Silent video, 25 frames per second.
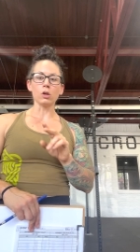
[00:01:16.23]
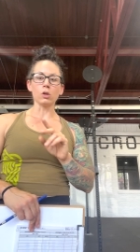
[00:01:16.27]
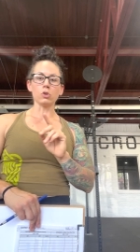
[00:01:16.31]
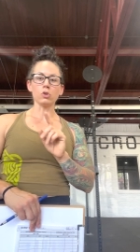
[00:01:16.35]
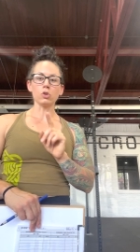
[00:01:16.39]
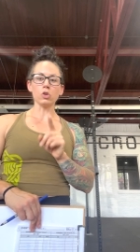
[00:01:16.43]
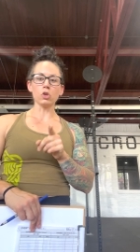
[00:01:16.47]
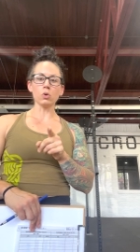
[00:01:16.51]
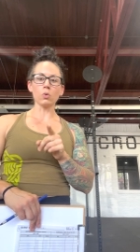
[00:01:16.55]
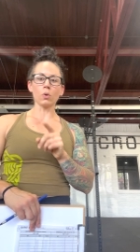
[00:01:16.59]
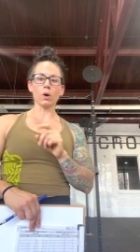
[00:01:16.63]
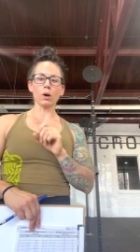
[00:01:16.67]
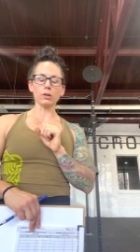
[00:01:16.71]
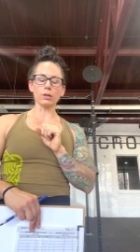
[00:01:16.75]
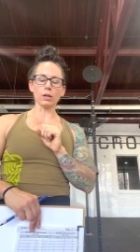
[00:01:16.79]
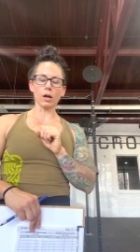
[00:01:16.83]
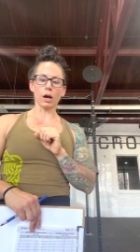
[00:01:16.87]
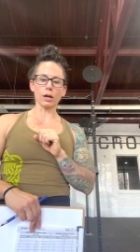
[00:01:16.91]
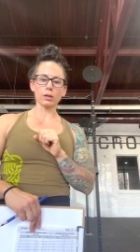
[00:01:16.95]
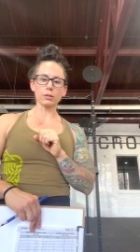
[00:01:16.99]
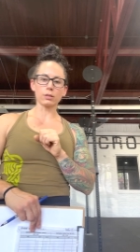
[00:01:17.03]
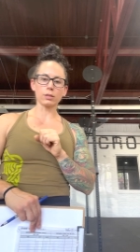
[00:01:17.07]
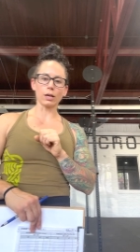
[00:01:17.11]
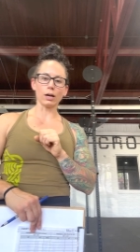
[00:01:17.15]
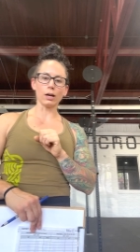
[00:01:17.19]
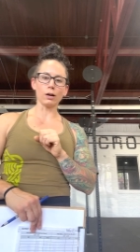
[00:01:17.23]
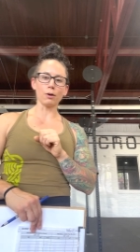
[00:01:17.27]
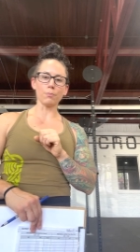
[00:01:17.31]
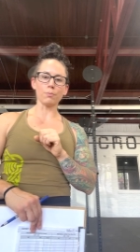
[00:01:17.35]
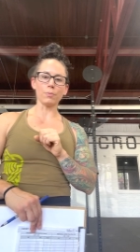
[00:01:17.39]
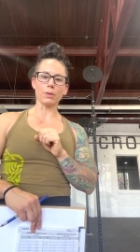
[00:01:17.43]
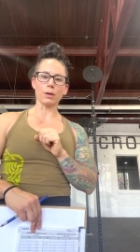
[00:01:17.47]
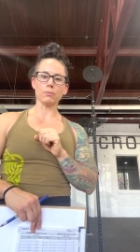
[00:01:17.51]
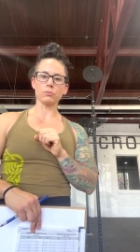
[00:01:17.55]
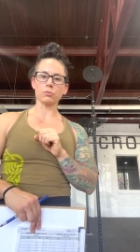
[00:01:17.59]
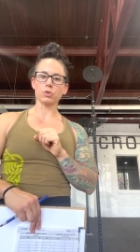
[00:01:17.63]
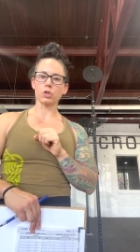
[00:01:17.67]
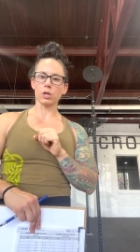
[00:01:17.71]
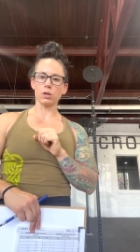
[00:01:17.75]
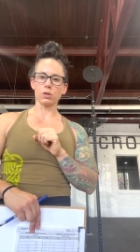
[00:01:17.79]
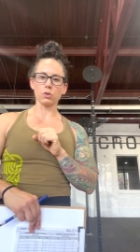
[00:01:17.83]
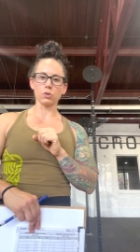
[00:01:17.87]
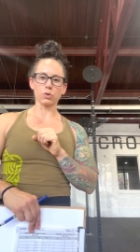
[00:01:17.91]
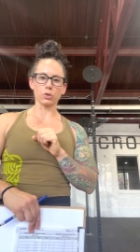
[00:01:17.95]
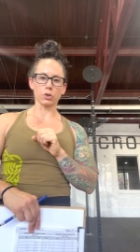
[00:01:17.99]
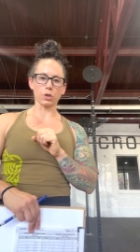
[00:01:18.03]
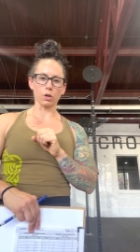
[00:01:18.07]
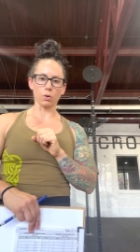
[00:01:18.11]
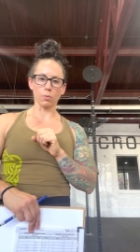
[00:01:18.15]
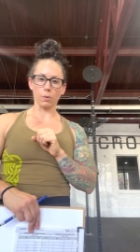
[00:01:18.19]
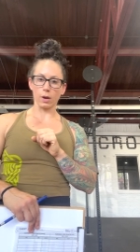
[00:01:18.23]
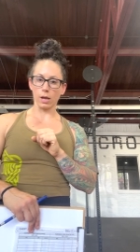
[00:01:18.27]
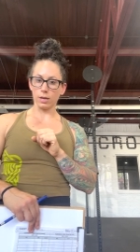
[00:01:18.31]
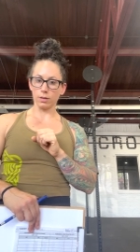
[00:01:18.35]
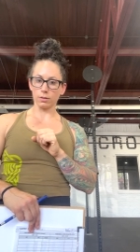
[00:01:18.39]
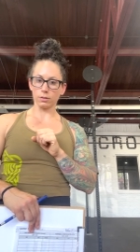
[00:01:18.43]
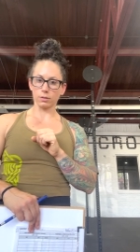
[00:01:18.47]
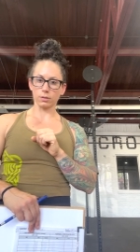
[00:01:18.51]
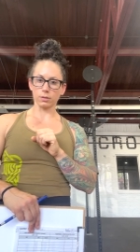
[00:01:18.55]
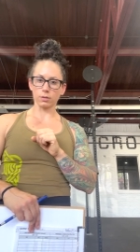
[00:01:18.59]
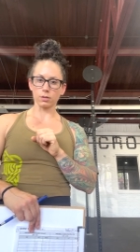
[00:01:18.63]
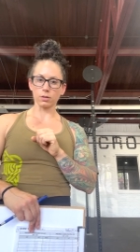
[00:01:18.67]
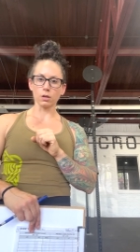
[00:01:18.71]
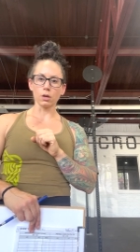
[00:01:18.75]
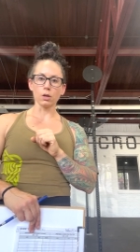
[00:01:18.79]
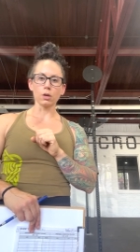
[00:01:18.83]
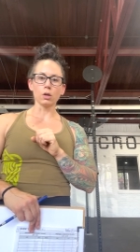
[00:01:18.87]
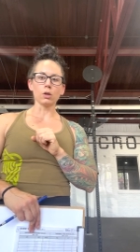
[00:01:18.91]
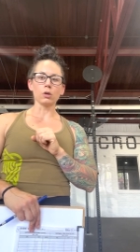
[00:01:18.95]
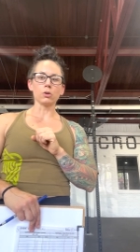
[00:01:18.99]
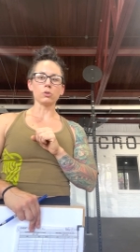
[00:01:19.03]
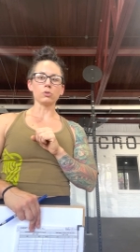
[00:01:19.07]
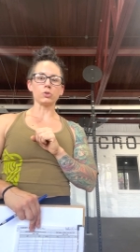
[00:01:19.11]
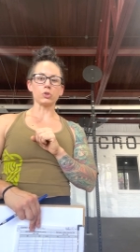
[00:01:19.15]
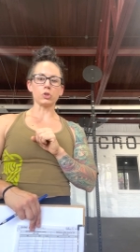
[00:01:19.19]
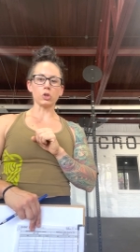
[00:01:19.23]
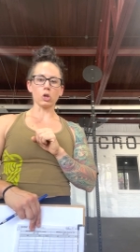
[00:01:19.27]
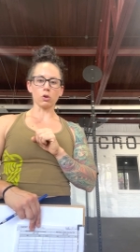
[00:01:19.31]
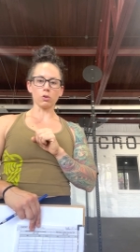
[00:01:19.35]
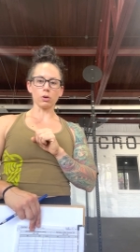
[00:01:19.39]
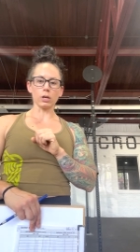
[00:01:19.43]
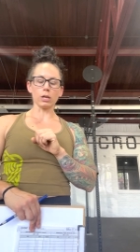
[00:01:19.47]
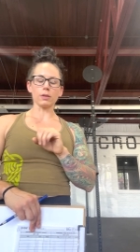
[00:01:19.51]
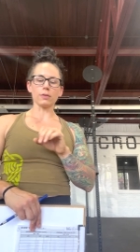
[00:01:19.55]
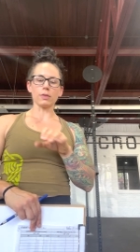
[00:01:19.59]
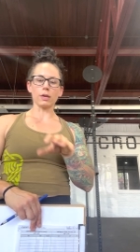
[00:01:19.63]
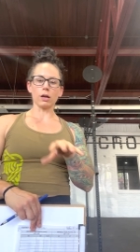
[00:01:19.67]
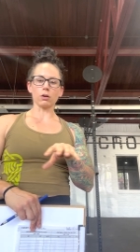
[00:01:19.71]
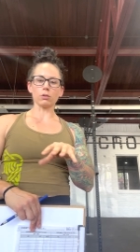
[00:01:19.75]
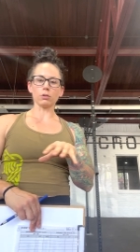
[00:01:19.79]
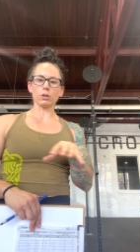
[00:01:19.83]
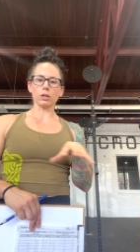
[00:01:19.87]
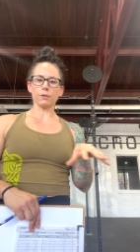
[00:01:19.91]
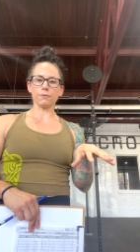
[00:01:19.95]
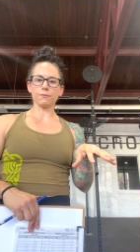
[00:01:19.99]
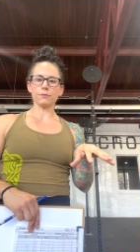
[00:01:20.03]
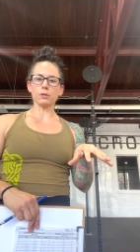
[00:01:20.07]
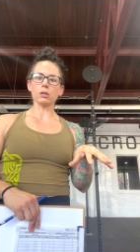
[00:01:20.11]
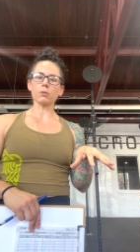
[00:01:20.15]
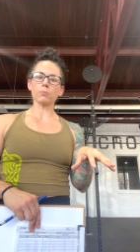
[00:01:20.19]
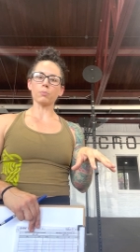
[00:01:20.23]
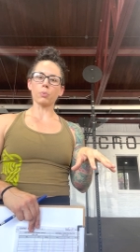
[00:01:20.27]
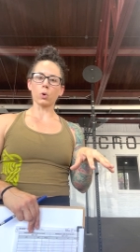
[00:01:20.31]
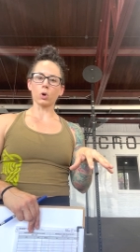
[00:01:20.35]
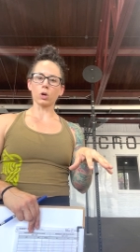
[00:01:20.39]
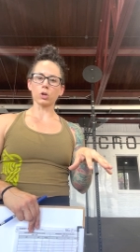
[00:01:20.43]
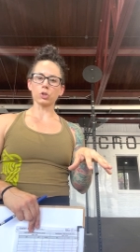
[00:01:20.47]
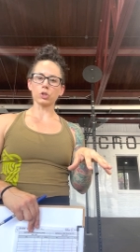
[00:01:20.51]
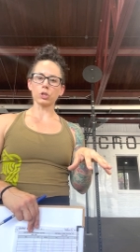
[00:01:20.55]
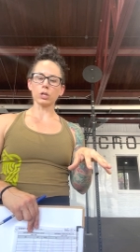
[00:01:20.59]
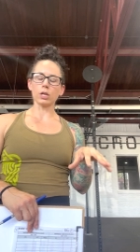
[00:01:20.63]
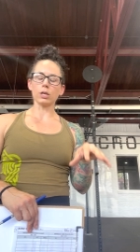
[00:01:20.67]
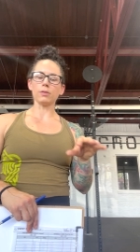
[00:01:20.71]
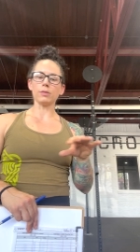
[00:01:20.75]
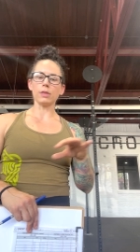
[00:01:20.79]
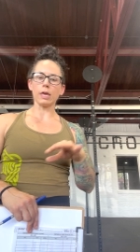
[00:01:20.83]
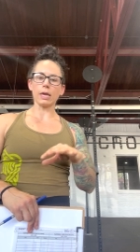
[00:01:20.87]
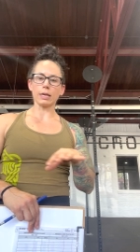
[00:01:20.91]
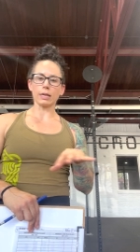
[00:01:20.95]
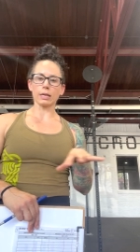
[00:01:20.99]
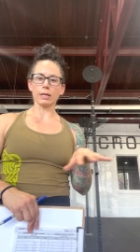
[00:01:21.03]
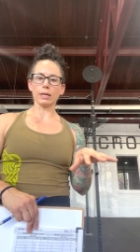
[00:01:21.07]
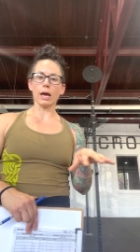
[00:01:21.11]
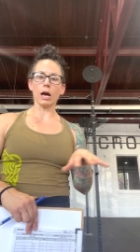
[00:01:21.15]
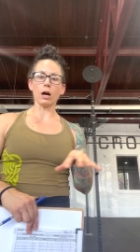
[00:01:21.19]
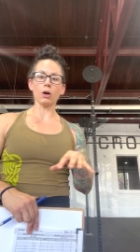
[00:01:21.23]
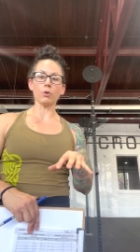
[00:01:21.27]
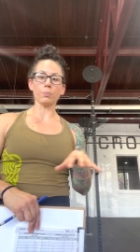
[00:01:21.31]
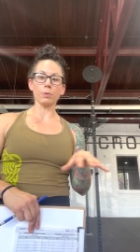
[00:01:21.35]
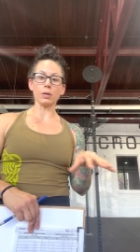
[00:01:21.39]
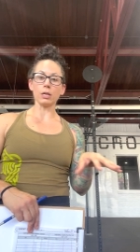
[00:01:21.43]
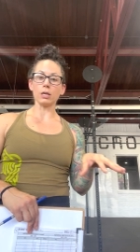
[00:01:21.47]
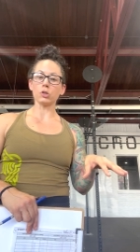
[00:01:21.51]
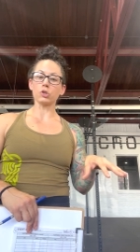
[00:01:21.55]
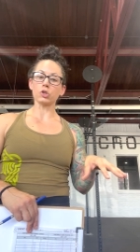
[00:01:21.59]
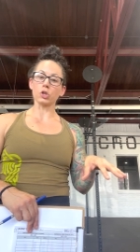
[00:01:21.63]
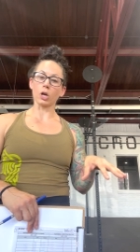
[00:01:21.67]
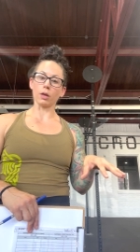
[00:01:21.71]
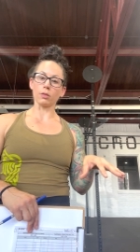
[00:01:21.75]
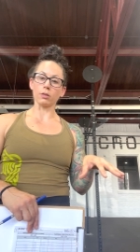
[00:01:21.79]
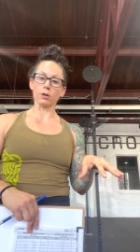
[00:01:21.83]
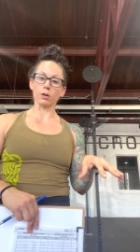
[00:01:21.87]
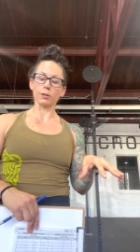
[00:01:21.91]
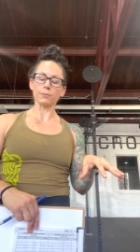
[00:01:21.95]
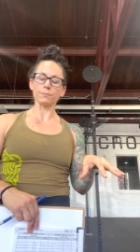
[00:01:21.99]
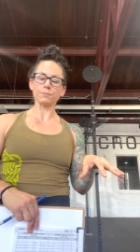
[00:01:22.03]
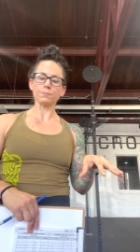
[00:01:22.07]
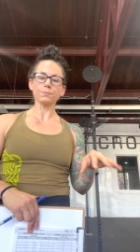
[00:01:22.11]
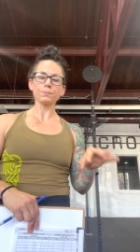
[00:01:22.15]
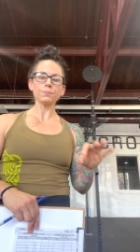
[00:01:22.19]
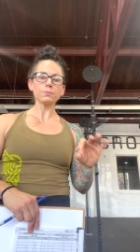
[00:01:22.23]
You are not to help them change their weights. During their lifting portion, they can help each other.